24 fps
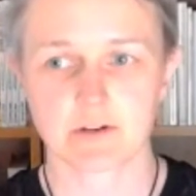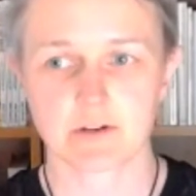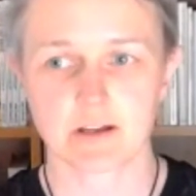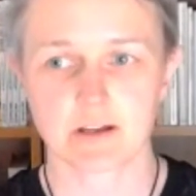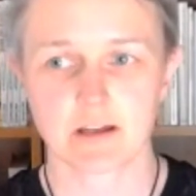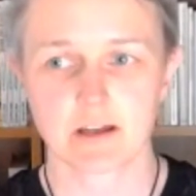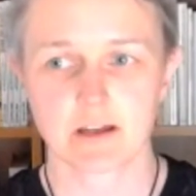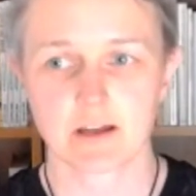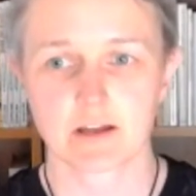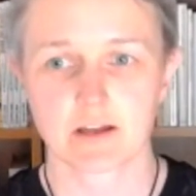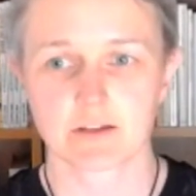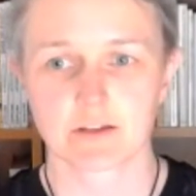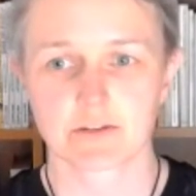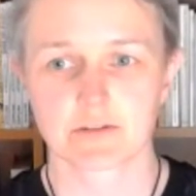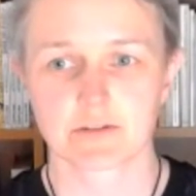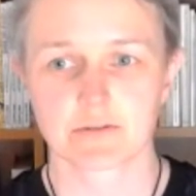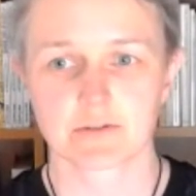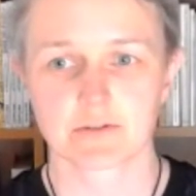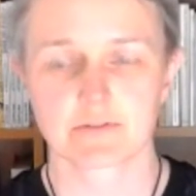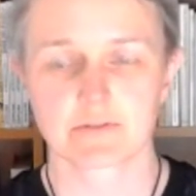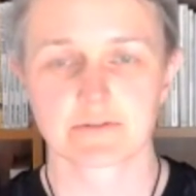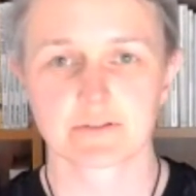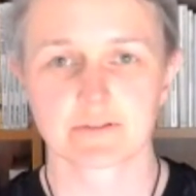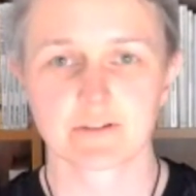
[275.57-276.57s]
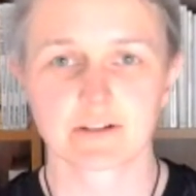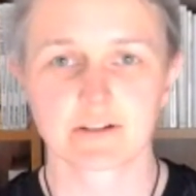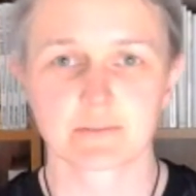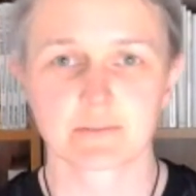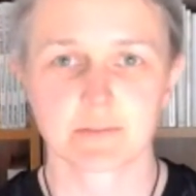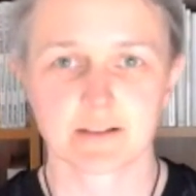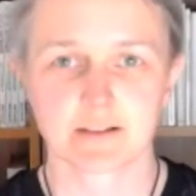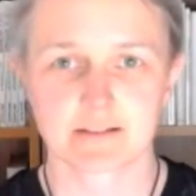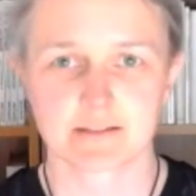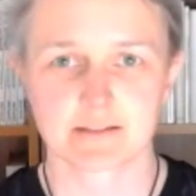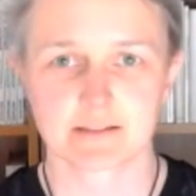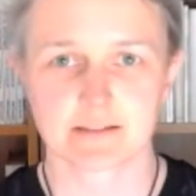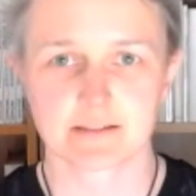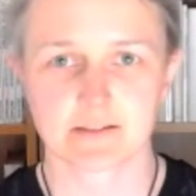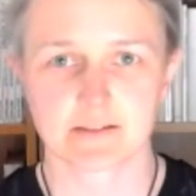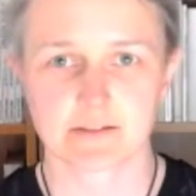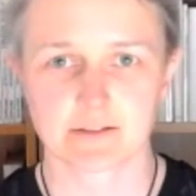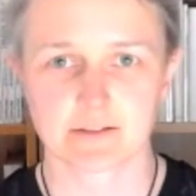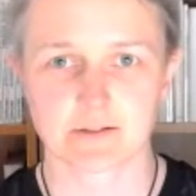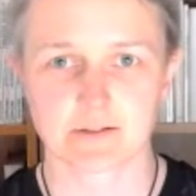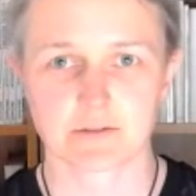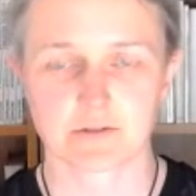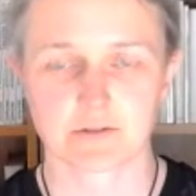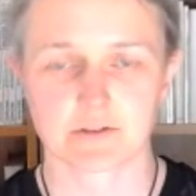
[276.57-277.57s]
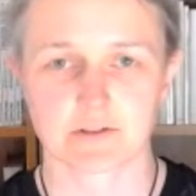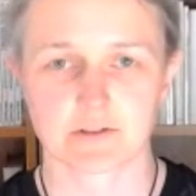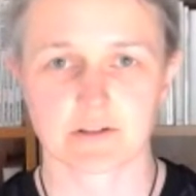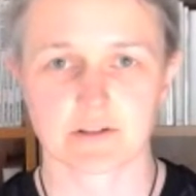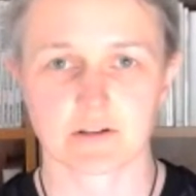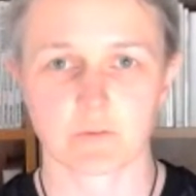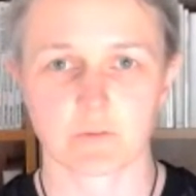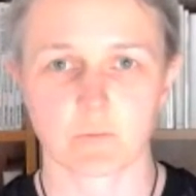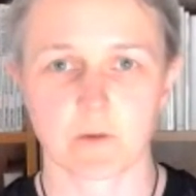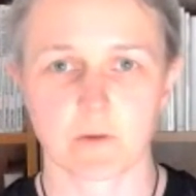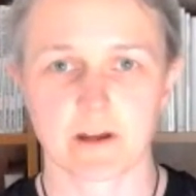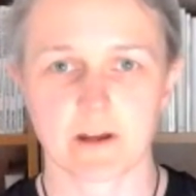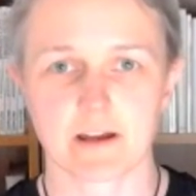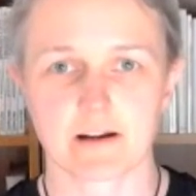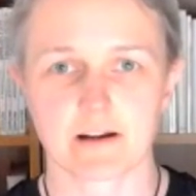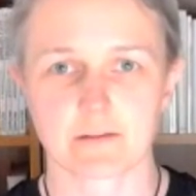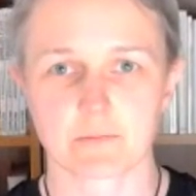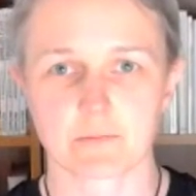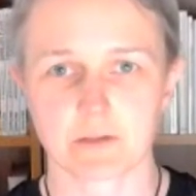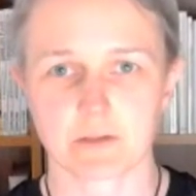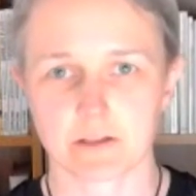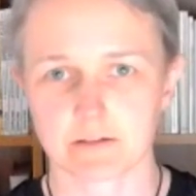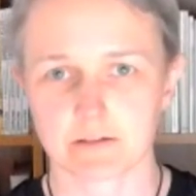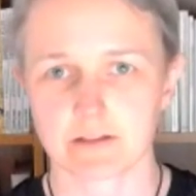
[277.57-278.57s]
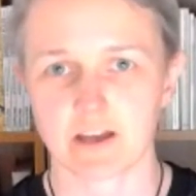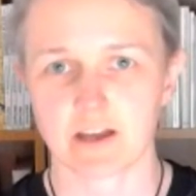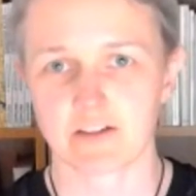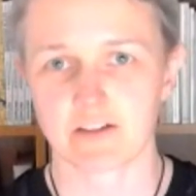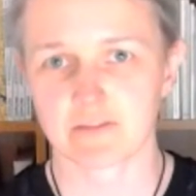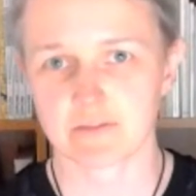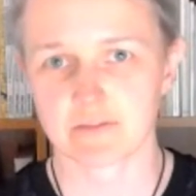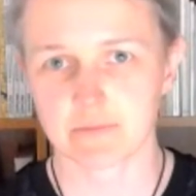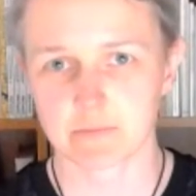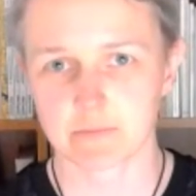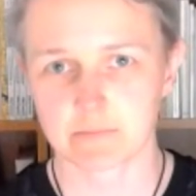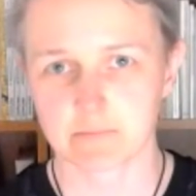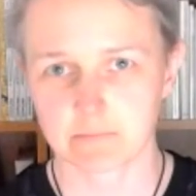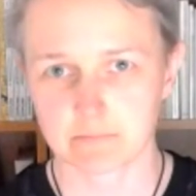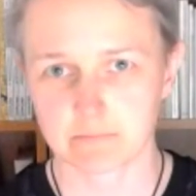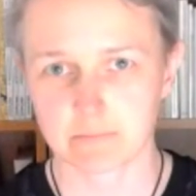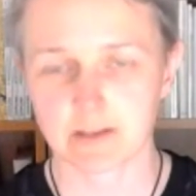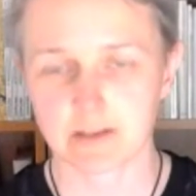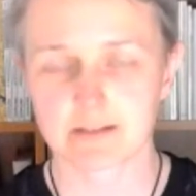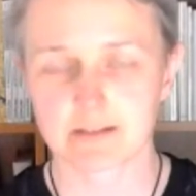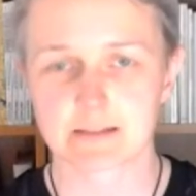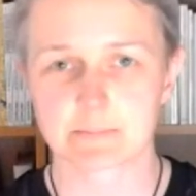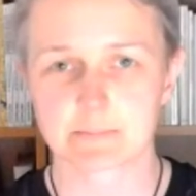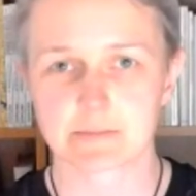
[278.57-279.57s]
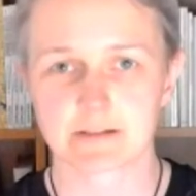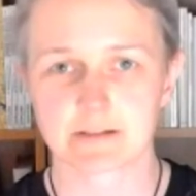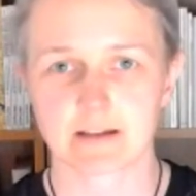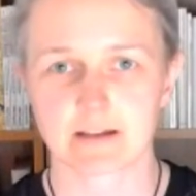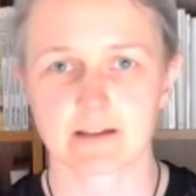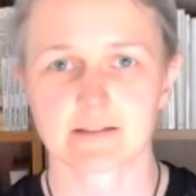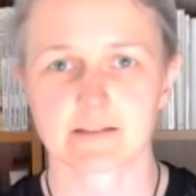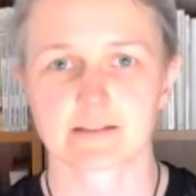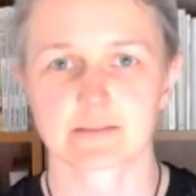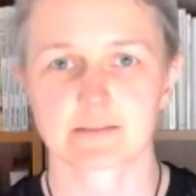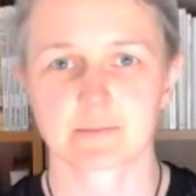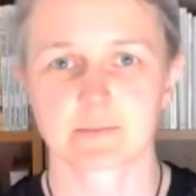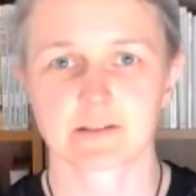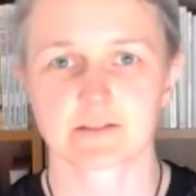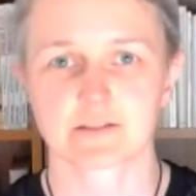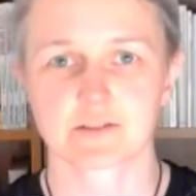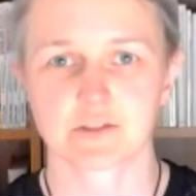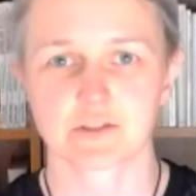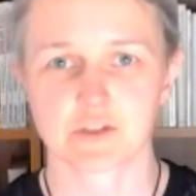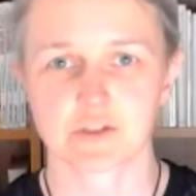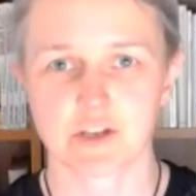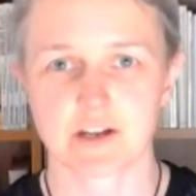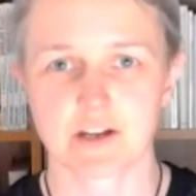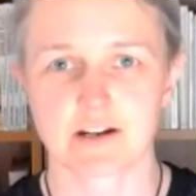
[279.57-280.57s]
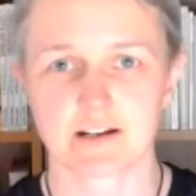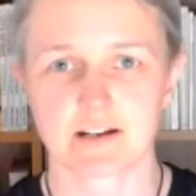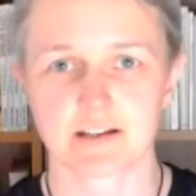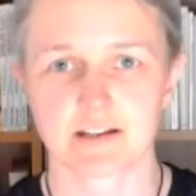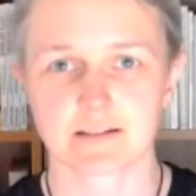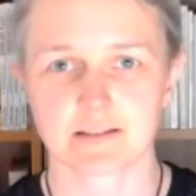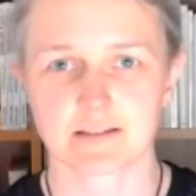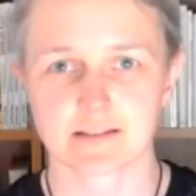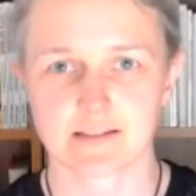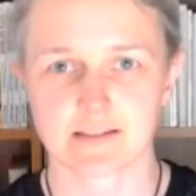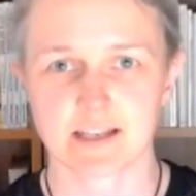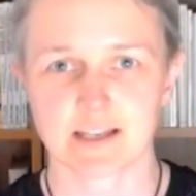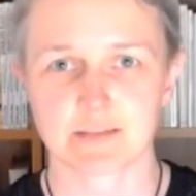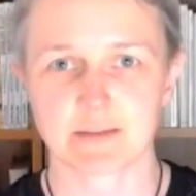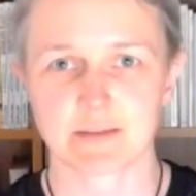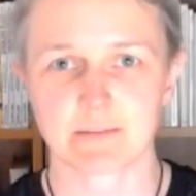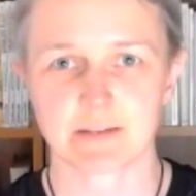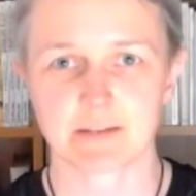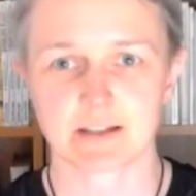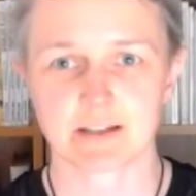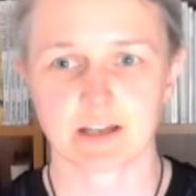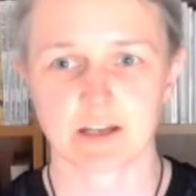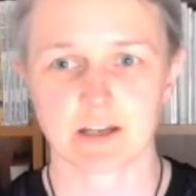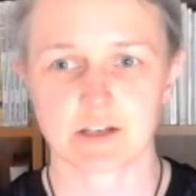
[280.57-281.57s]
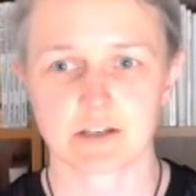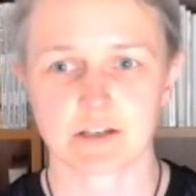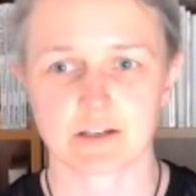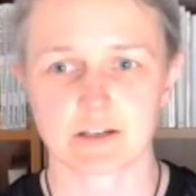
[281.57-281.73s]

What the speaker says: to a full multi-tenant solution where we could have multiple customers sharing the same application.